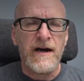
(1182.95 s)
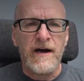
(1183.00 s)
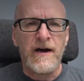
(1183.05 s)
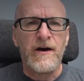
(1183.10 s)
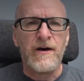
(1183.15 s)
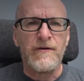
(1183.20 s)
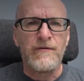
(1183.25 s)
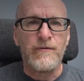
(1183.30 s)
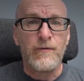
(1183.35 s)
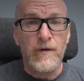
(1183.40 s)

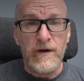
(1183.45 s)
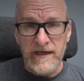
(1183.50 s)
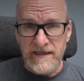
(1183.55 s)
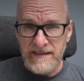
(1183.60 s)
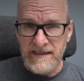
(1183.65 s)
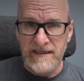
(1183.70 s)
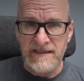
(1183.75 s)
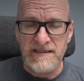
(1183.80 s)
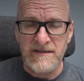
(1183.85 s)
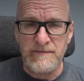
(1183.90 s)
of what
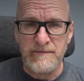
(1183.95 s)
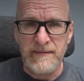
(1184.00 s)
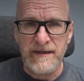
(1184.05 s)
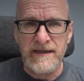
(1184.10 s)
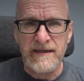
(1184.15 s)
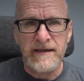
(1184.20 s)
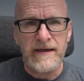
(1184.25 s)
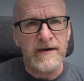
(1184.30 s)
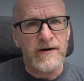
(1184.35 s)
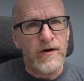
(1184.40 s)
it's like to
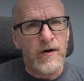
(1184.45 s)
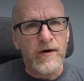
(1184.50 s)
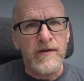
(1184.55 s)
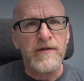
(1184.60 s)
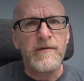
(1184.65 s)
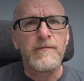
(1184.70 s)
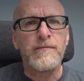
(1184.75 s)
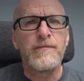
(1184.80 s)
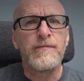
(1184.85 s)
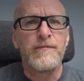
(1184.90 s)
be there, or
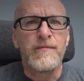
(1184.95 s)
the,